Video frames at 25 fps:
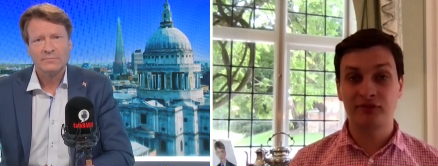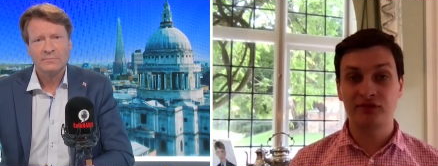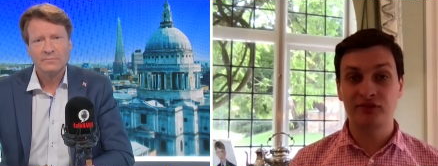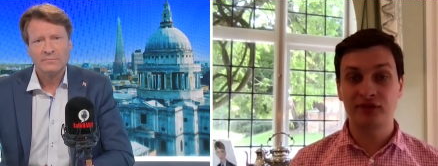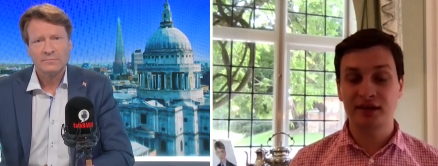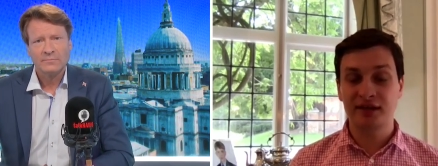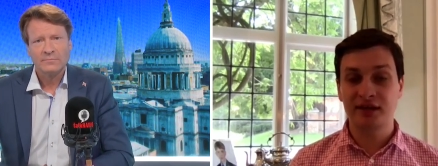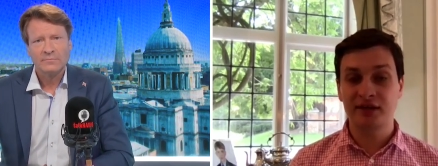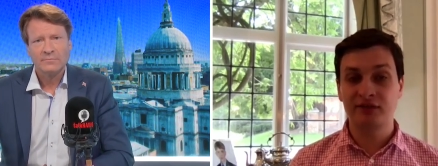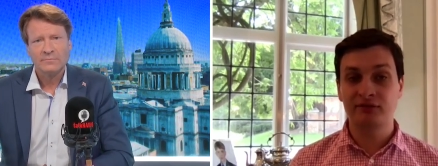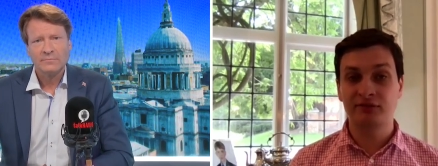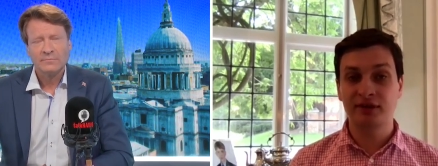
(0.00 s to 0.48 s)
Speaker 1: We've
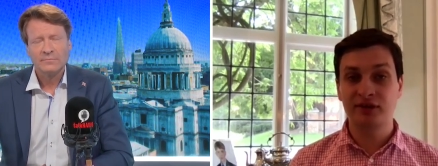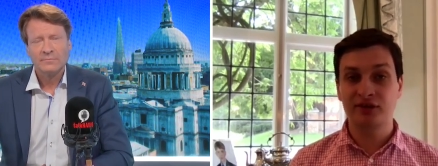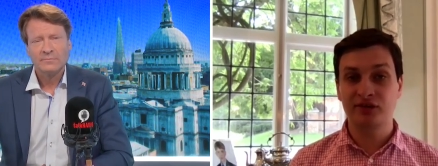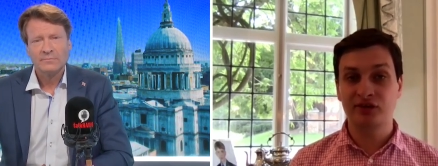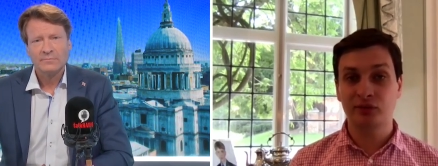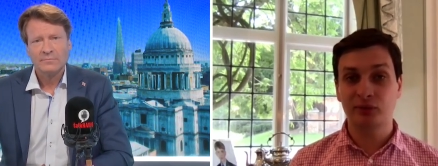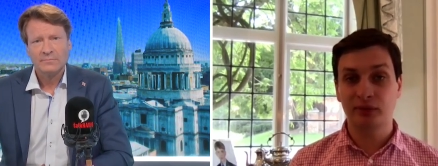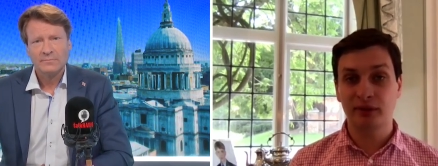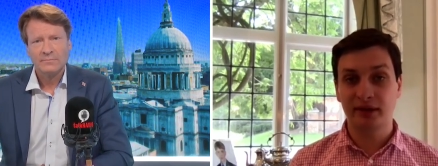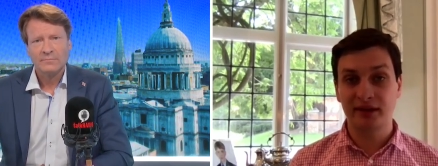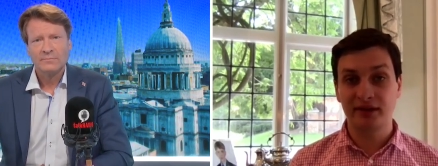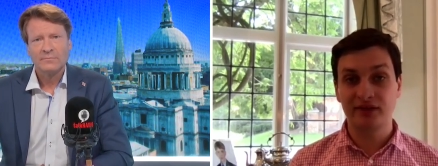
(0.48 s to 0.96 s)
seen in
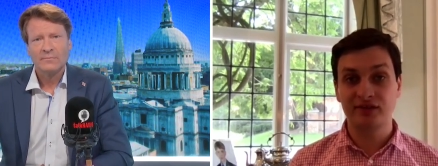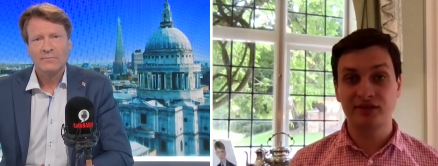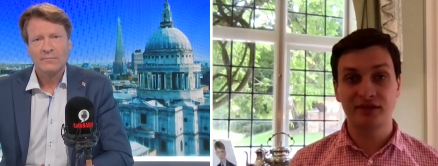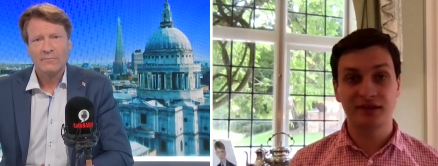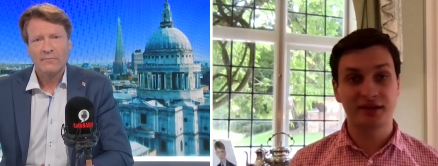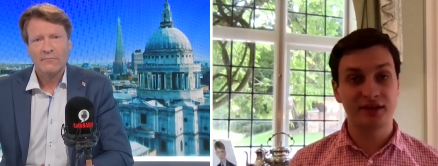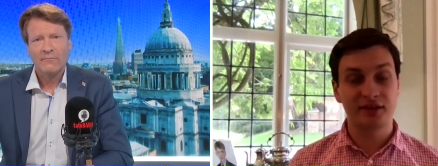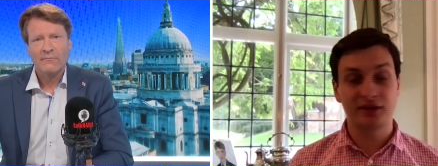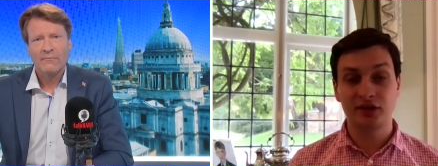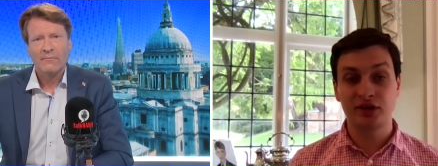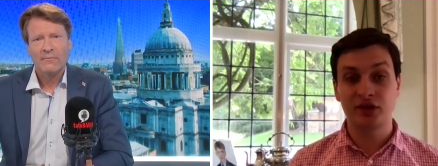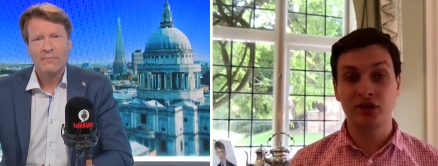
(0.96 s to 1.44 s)
recent
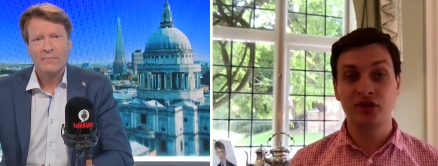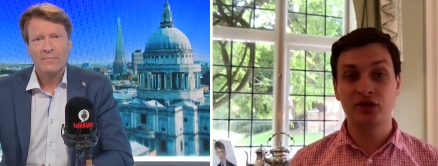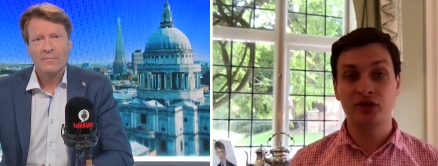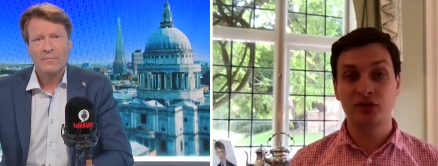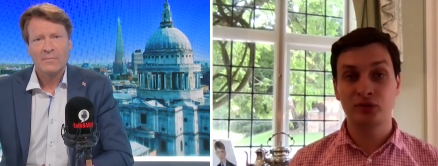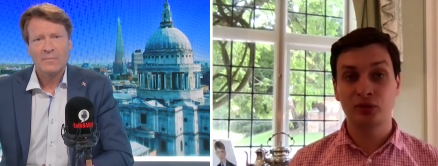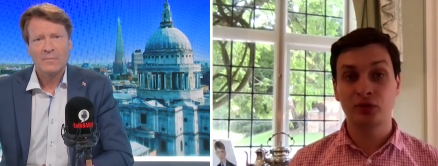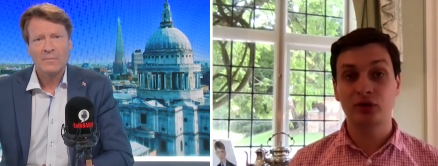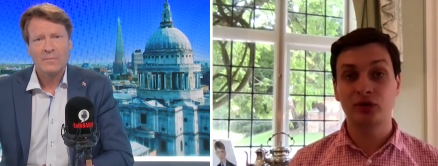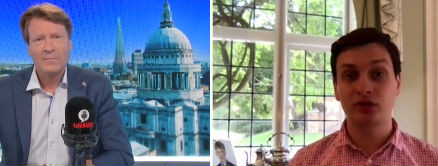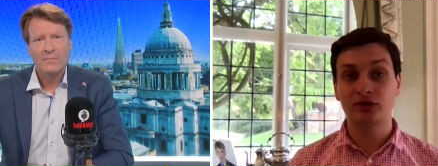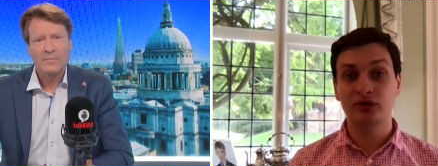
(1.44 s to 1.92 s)
weeks that at the
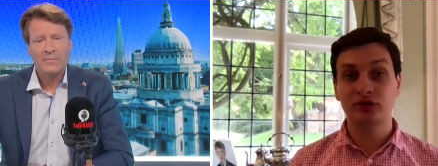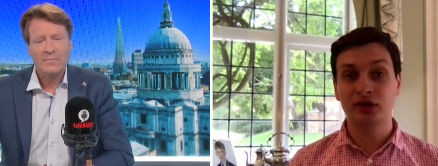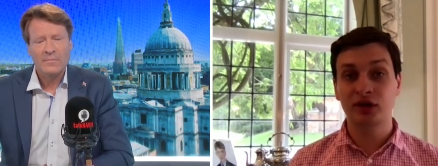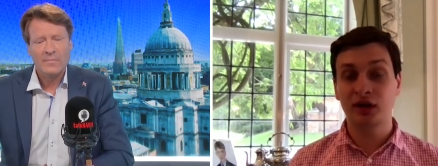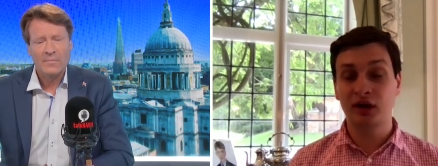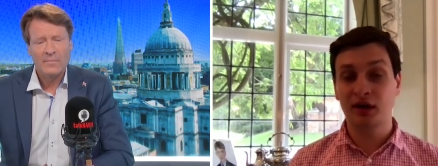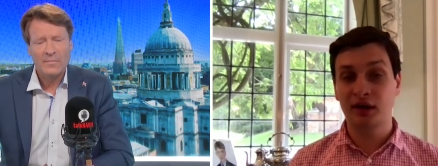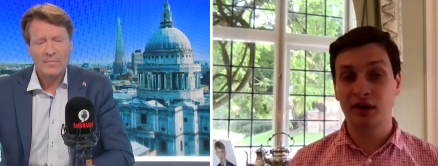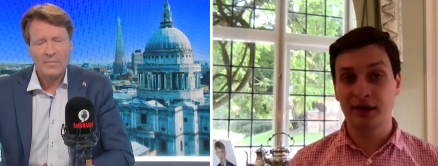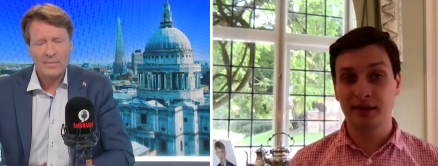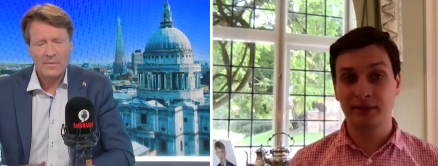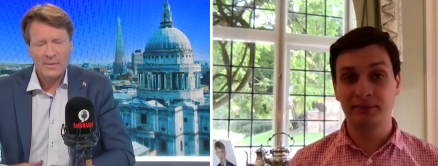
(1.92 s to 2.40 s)
New York
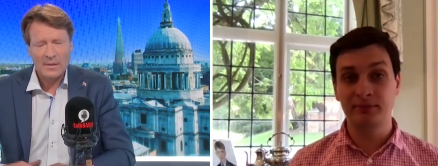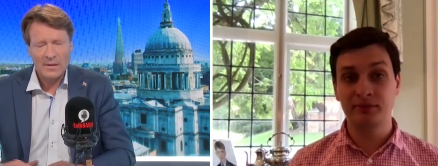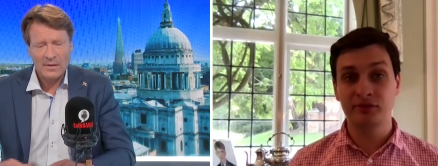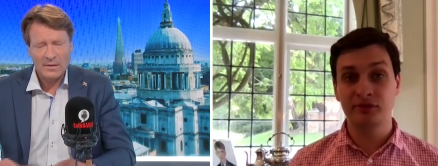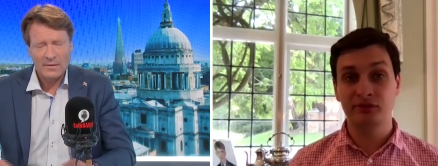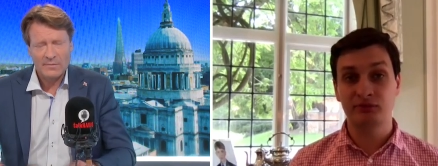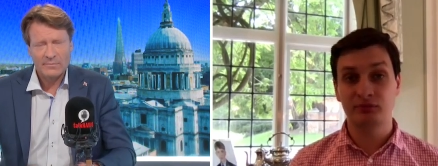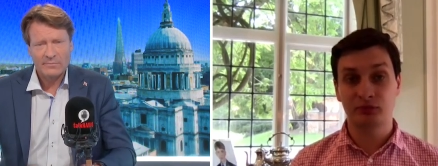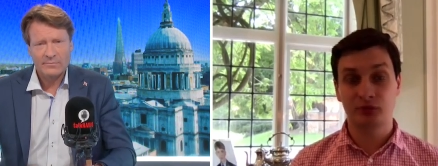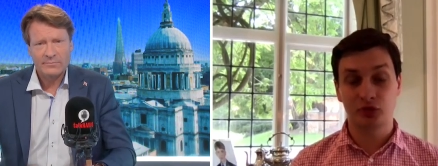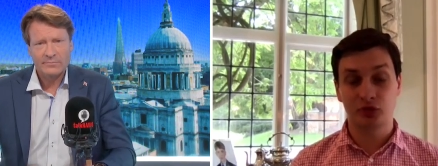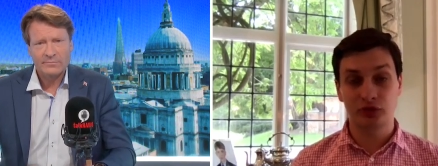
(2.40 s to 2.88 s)

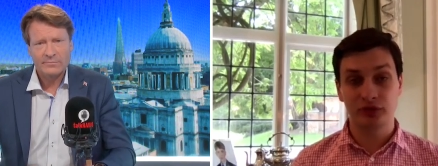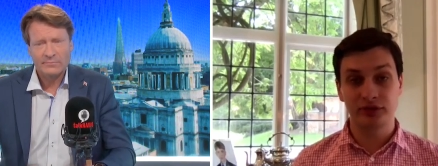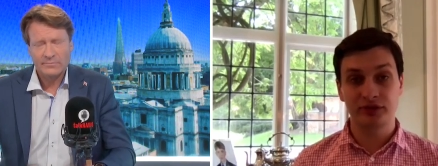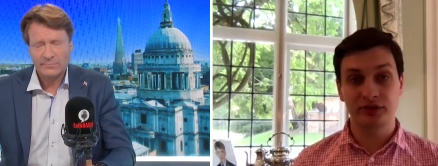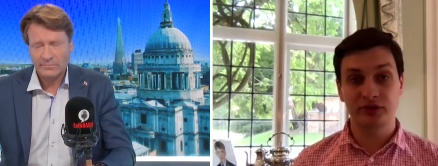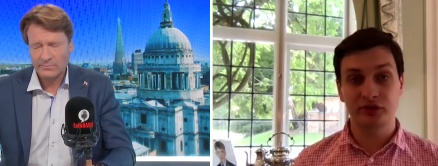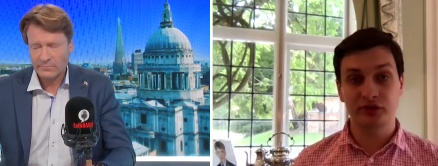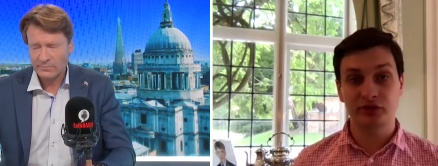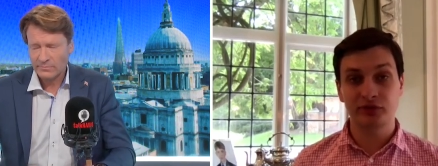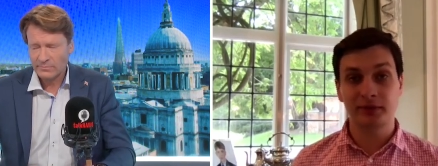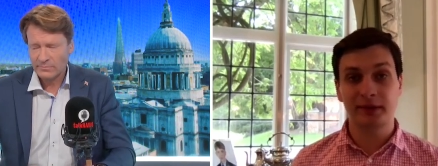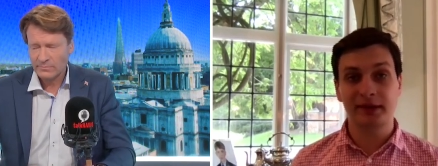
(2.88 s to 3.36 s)
Times,
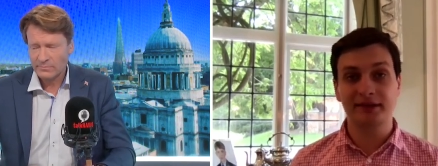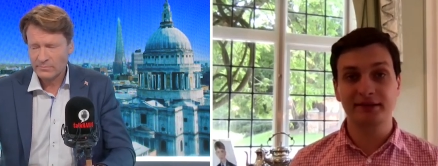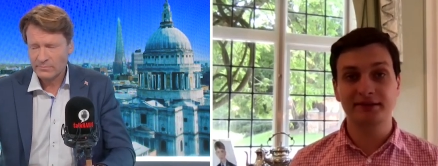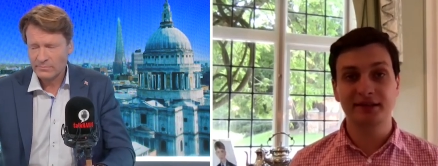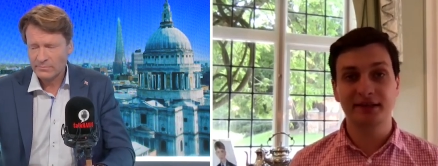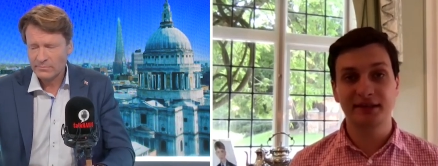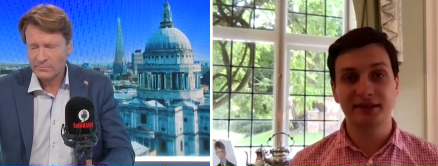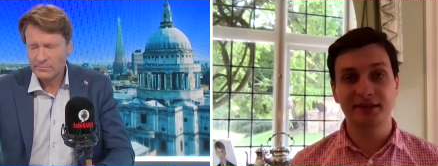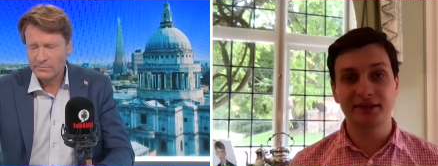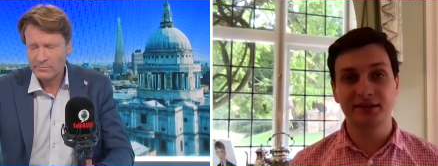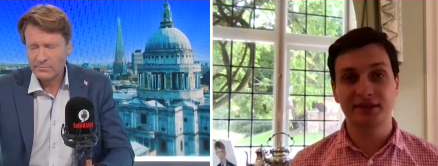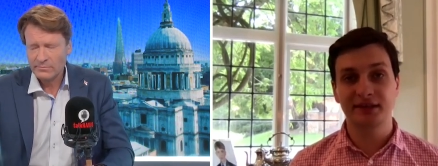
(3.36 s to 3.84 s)
according to the
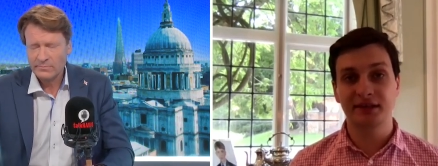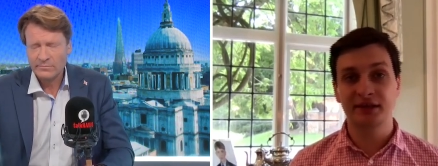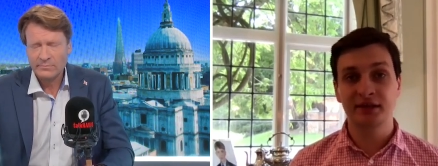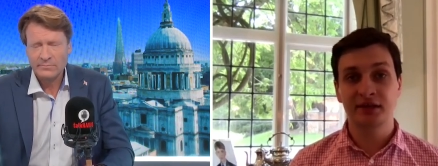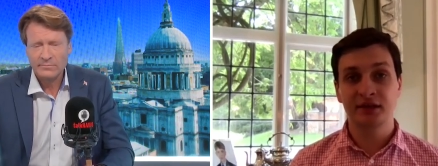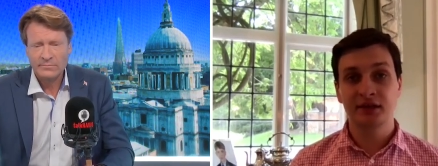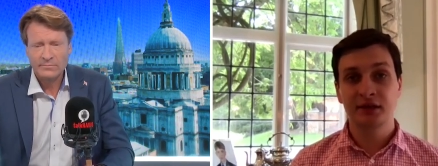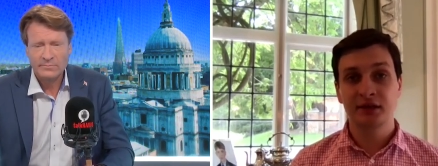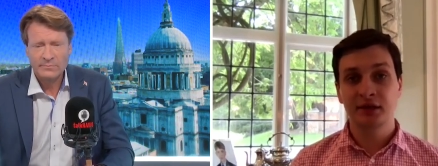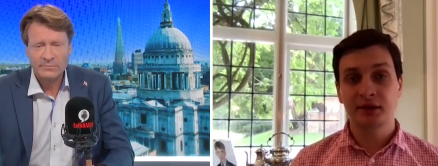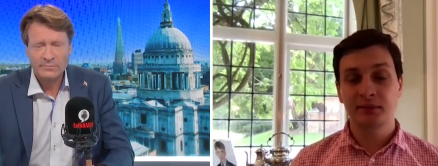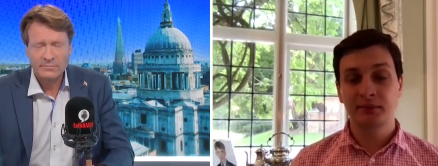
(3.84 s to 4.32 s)

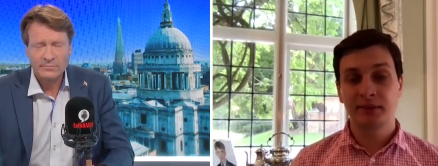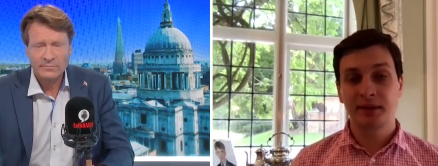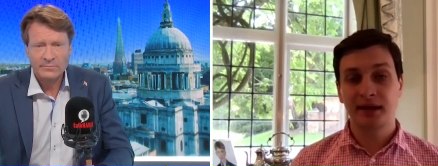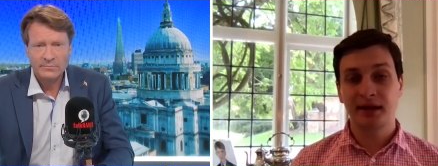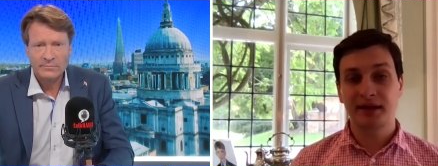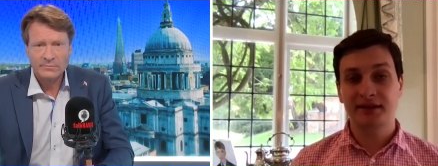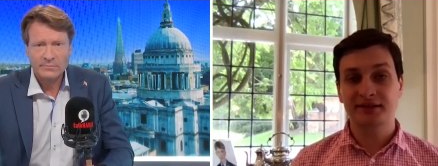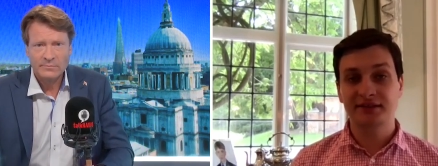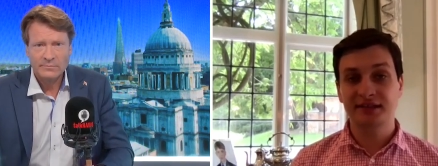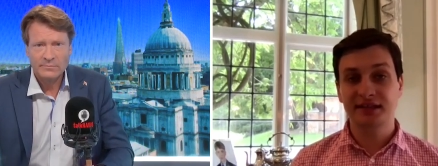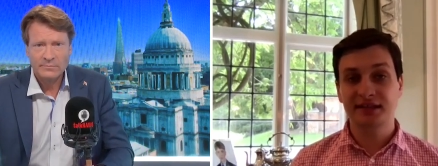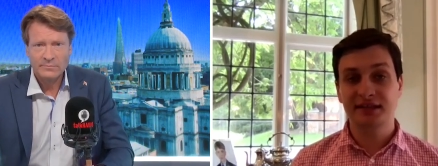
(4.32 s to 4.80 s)
Spectator
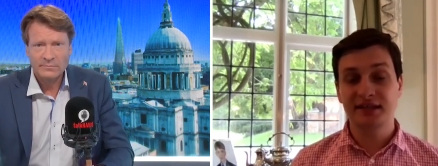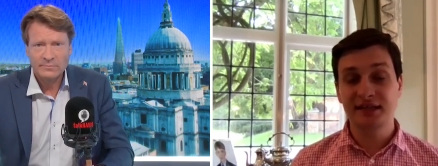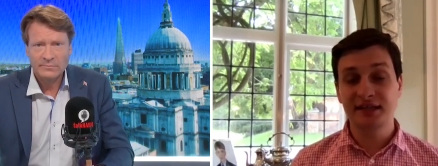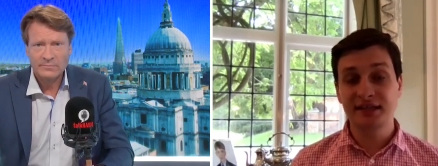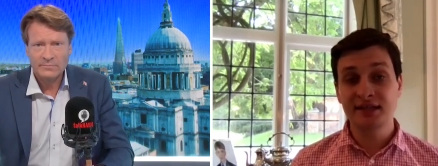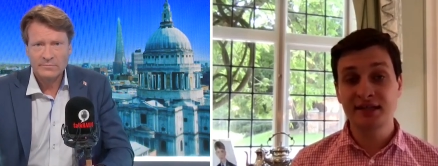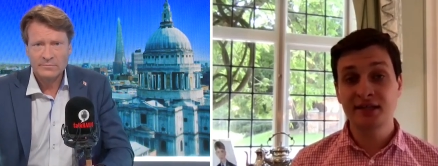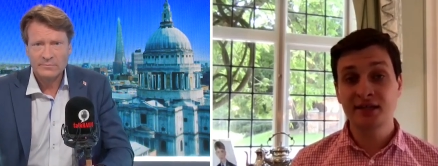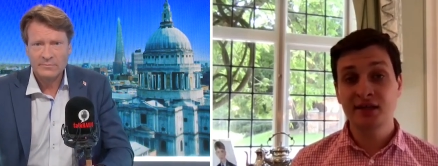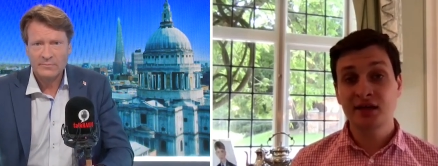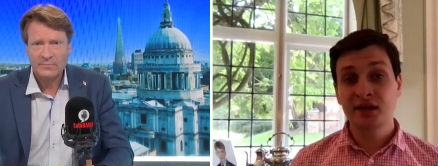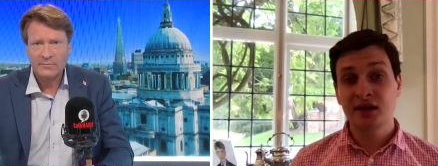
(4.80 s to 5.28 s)

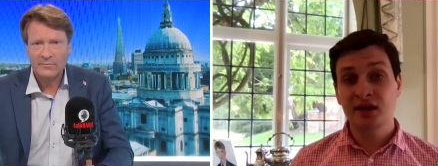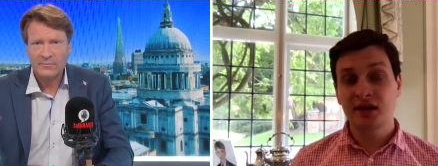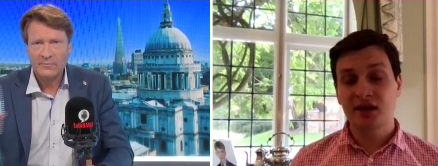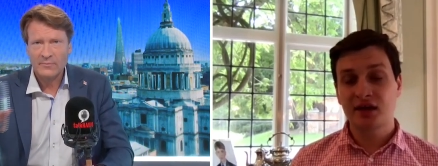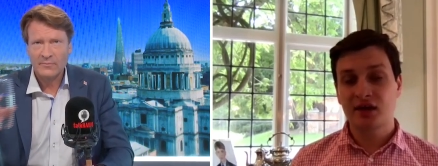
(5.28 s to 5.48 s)
magazine,